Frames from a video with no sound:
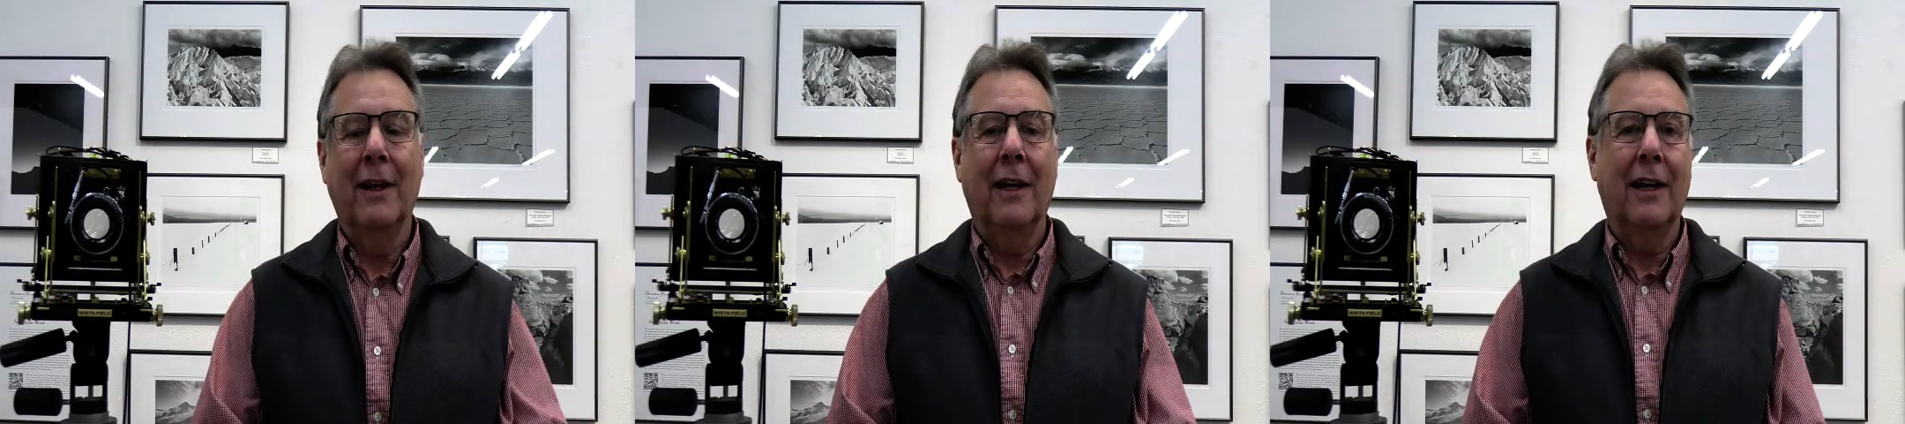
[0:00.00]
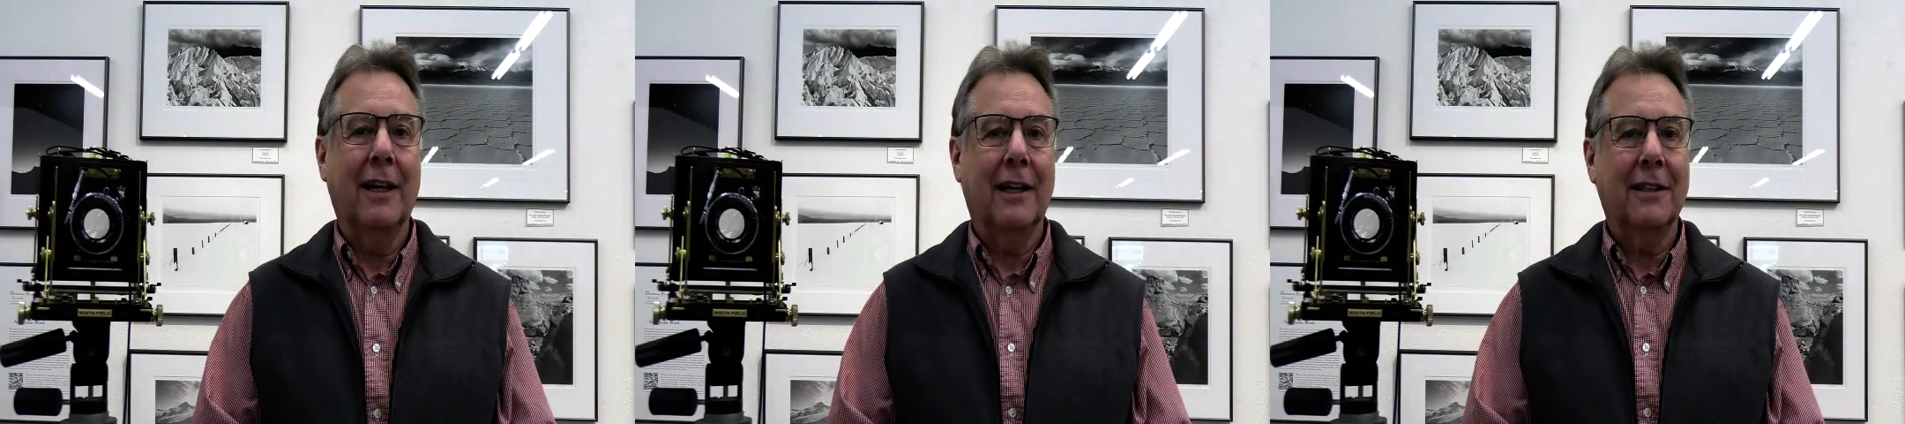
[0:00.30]

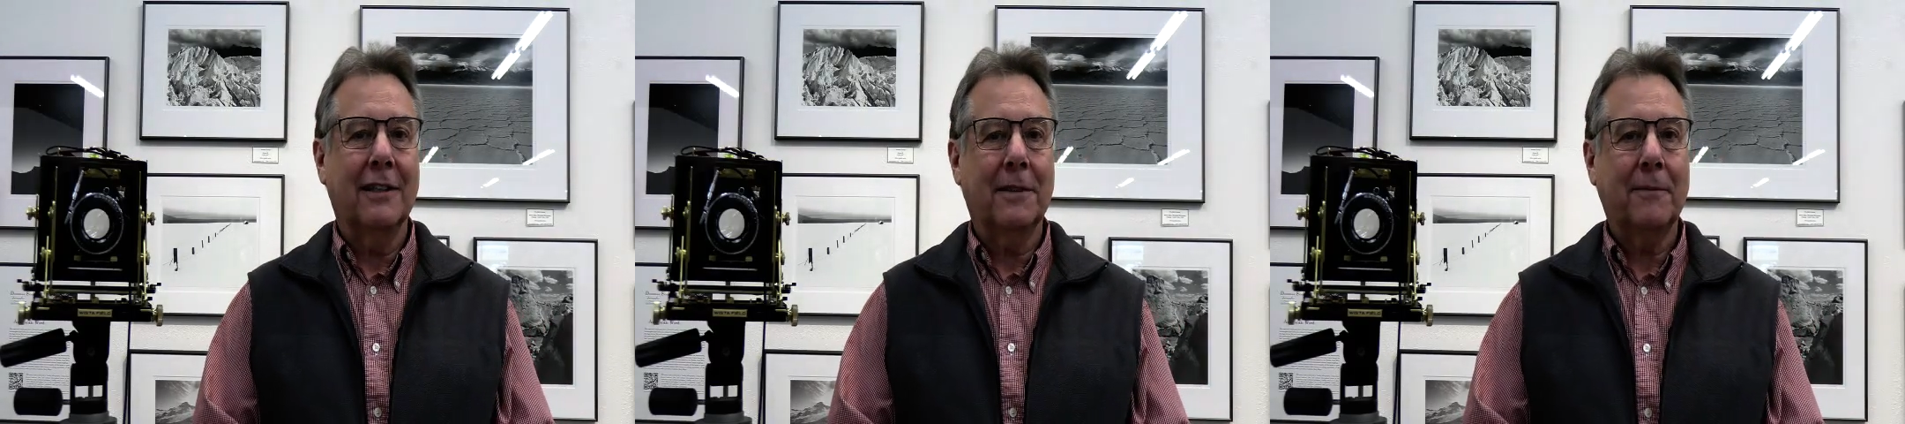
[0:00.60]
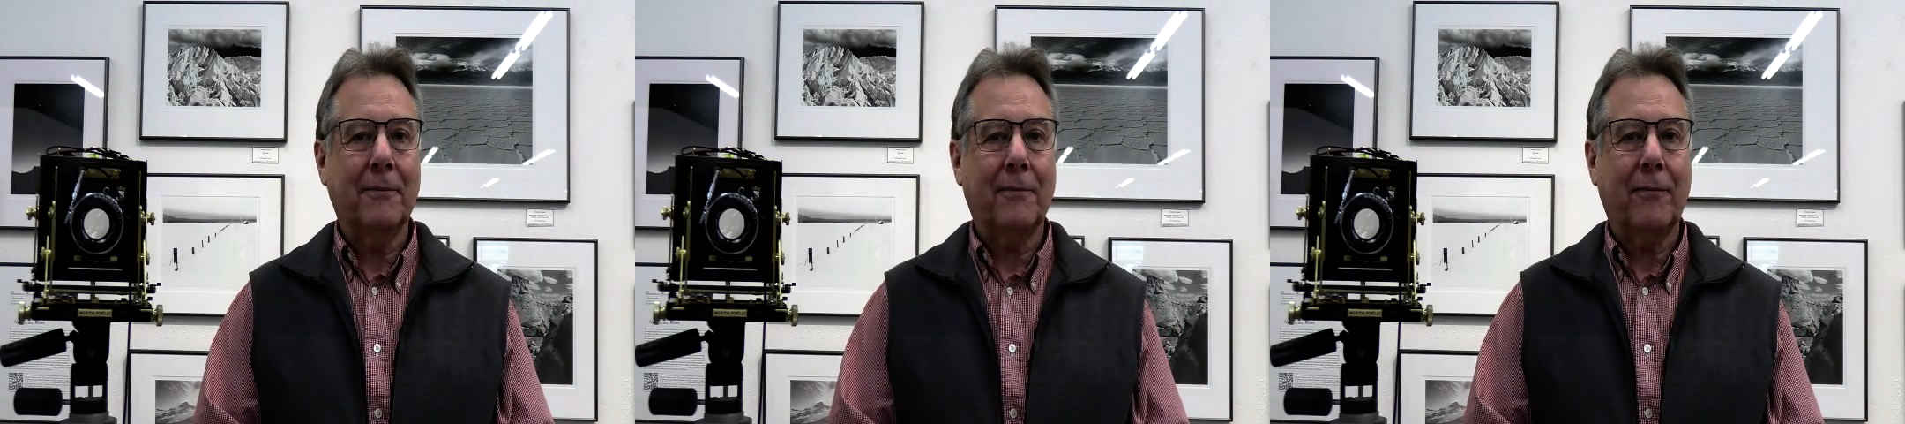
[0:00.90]
and
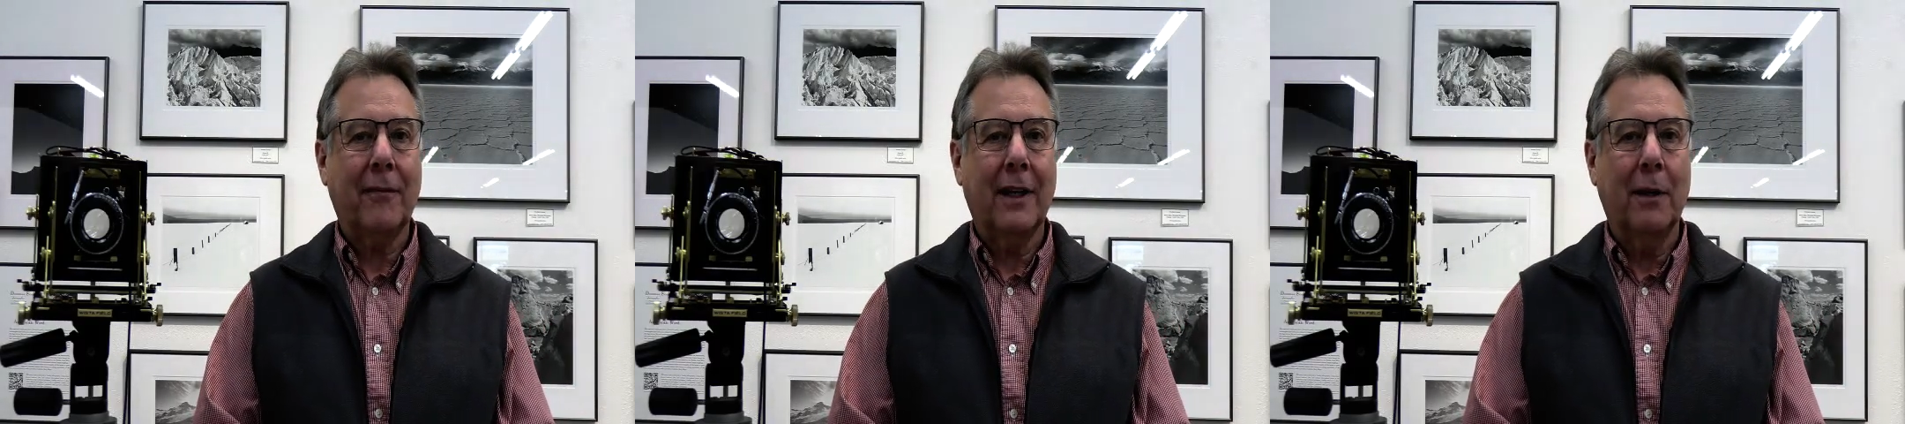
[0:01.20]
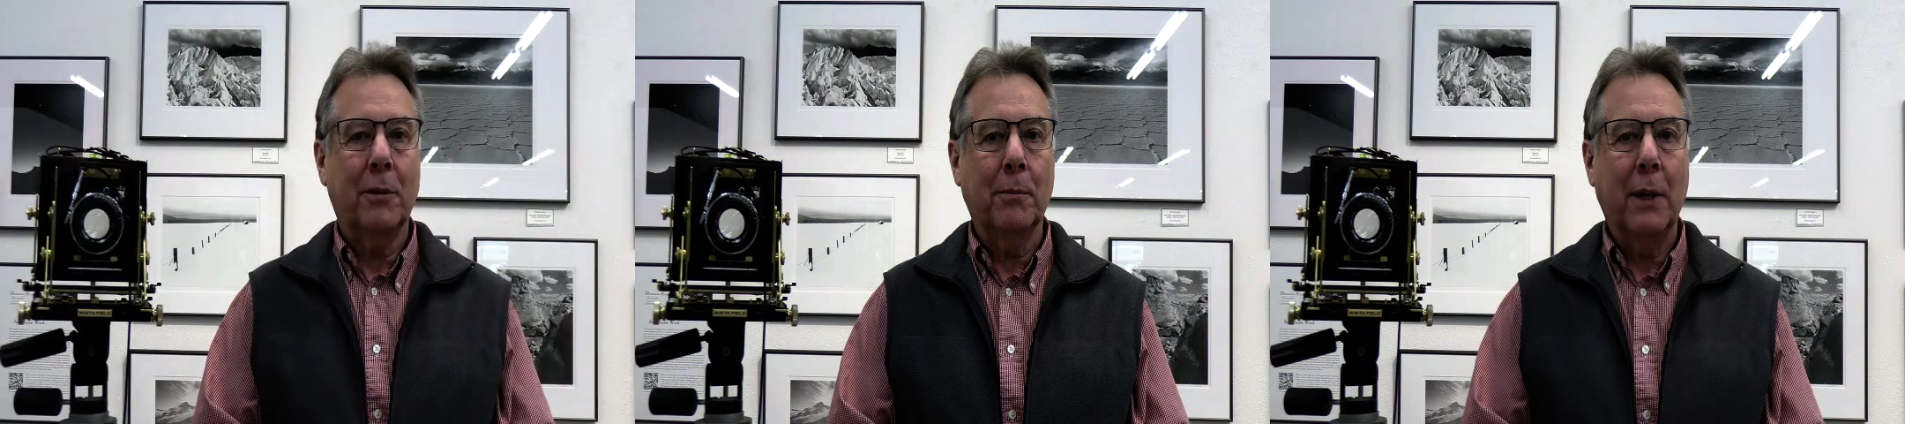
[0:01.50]

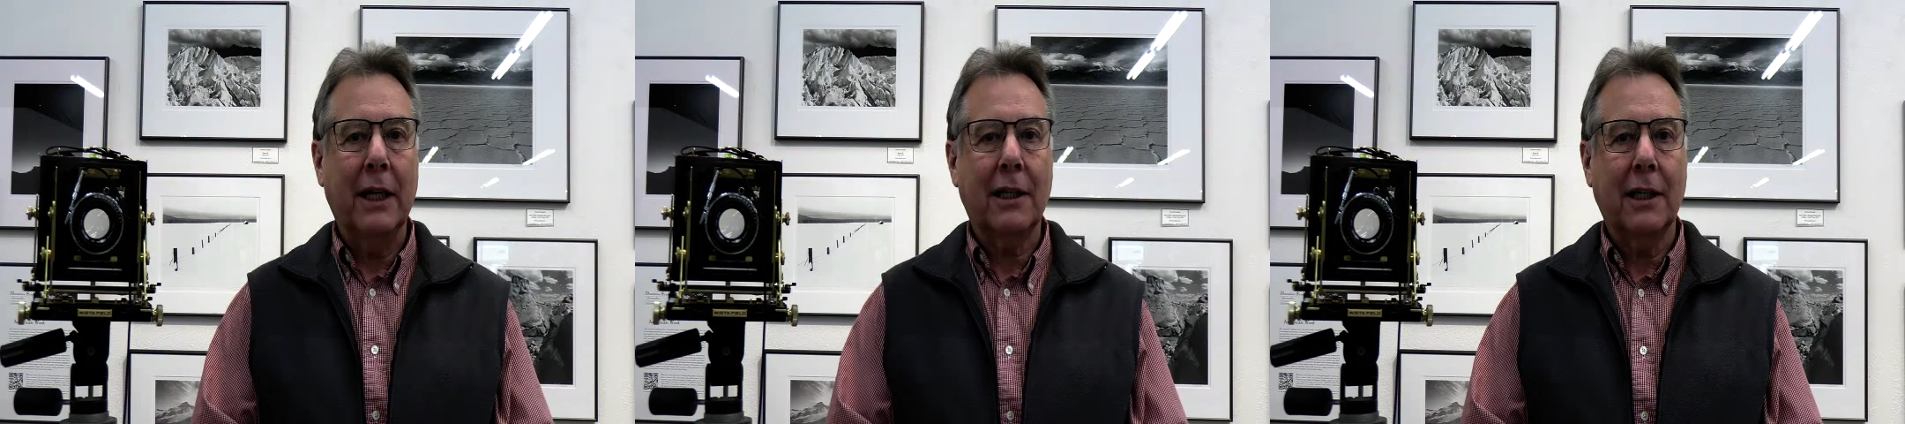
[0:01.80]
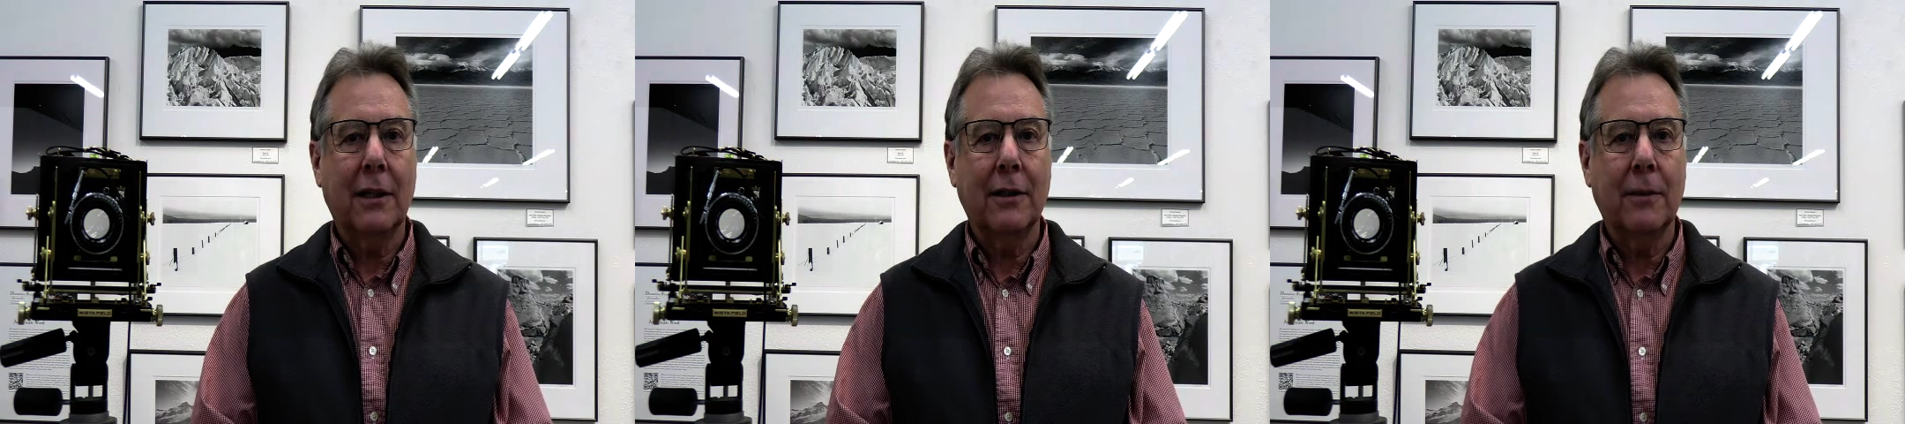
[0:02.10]
been
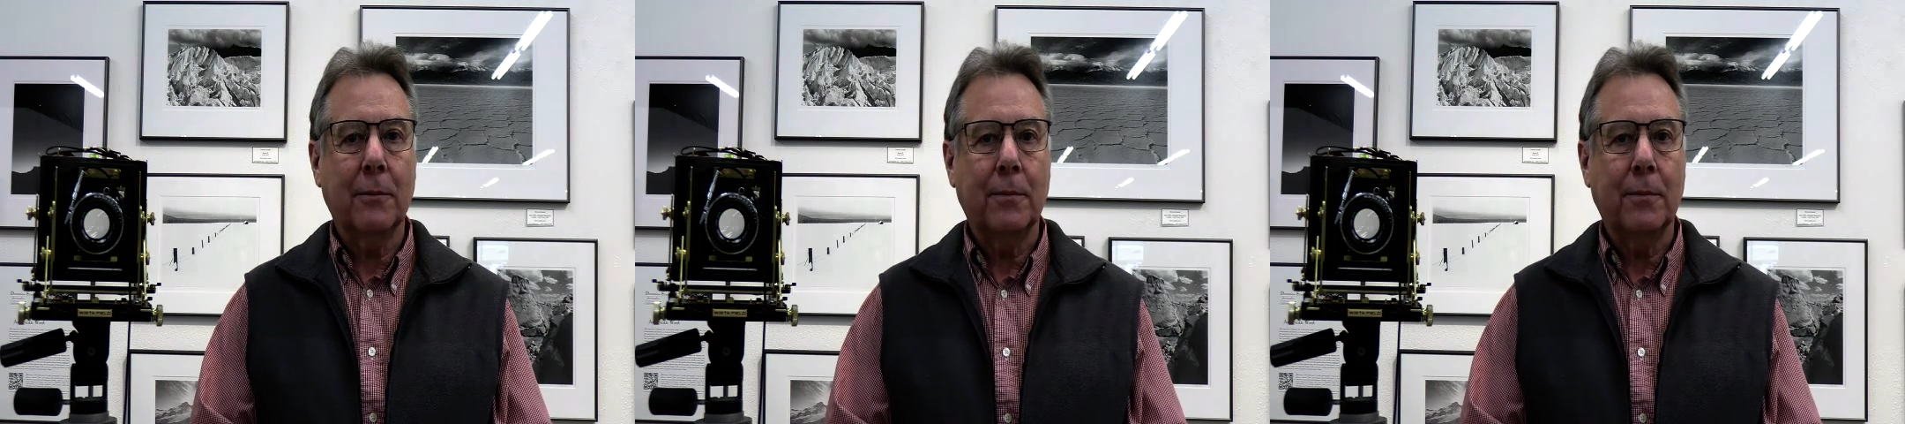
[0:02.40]
making